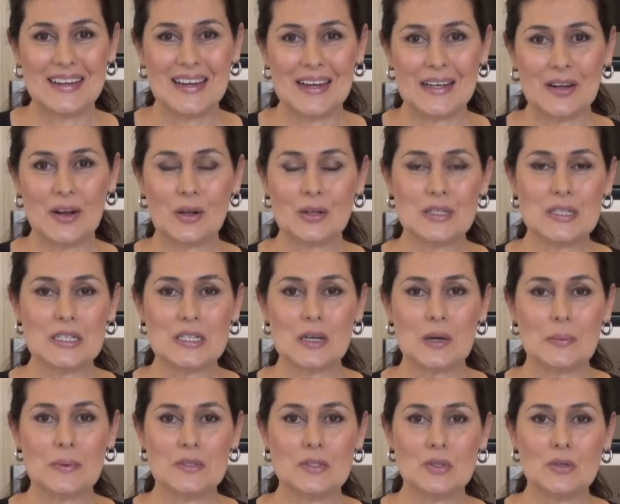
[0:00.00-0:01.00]
and golden
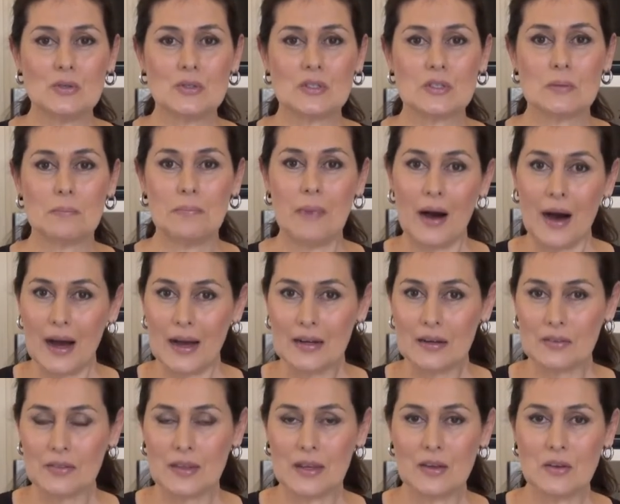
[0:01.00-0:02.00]
syrup is used to
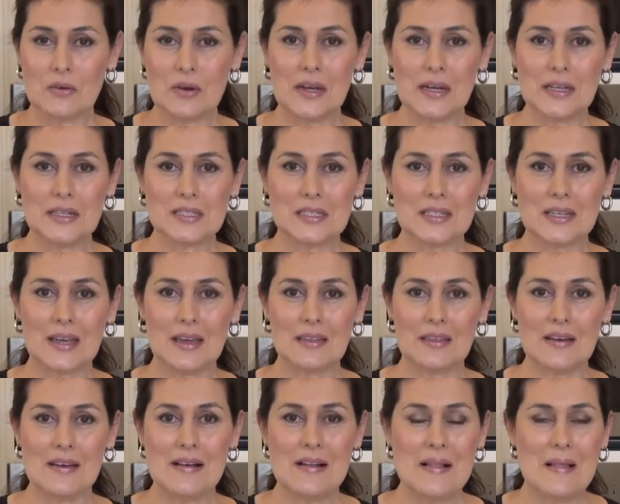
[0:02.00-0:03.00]
bind the ingredients
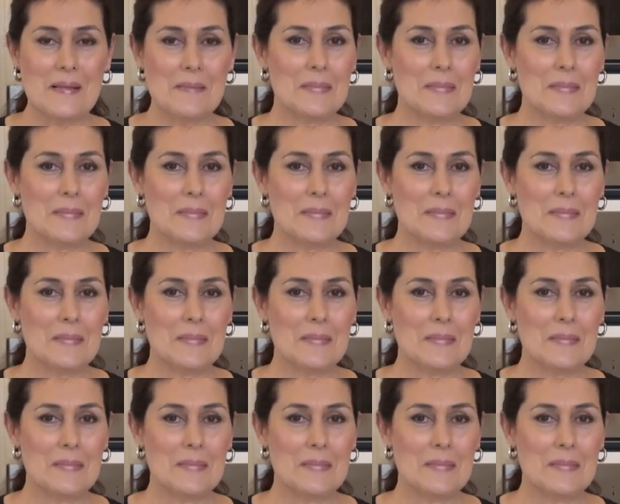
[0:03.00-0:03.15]
together,